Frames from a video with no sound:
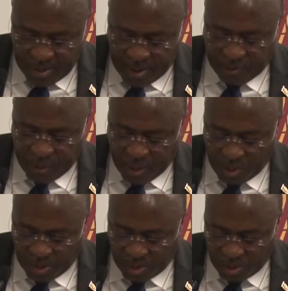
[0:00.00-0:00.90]
Africa,
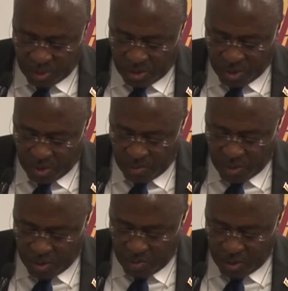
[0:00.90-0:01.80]
with its regional
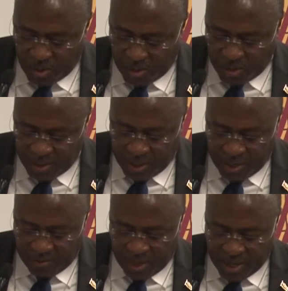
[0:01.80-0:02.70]
economic communities,
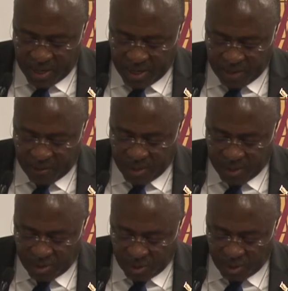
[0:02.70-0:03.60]
have anchored
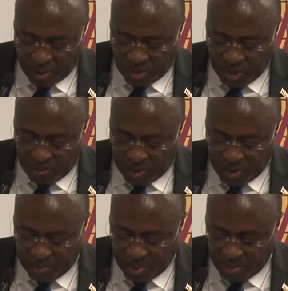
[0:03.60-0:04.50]
African solutions to
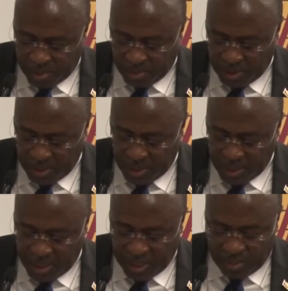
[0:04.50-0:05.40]
African problems.
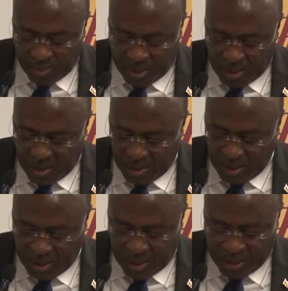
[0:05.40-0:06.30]
Hence, peace
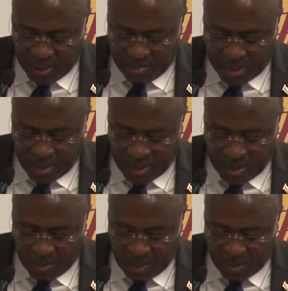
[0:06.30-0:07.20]
and stability
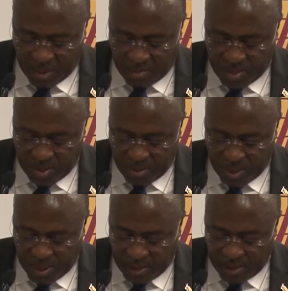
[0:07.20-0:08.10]
are gradually being
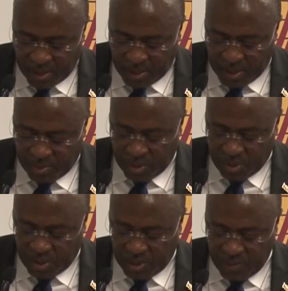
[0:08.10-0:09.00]
realized in the
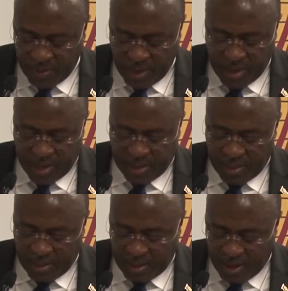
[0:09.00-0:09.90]
sub-regions and
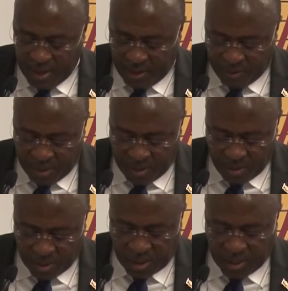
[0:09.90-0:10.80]
the entire African
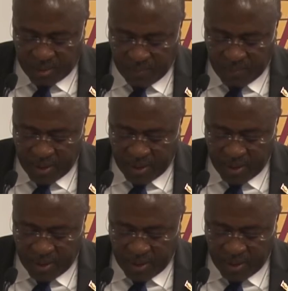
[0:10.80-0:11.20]
continent.